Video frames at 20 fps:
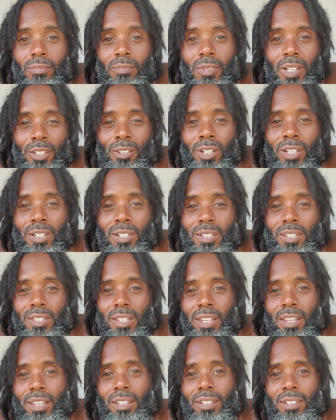And you
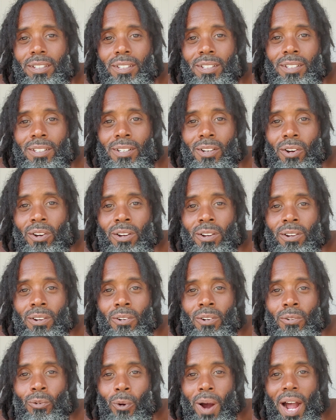understand
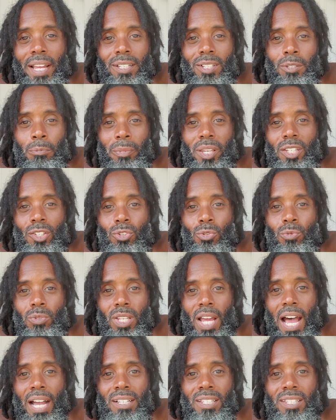why this makes you
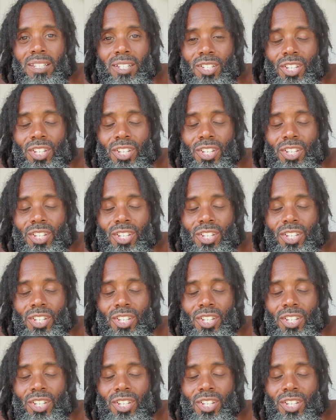toxic?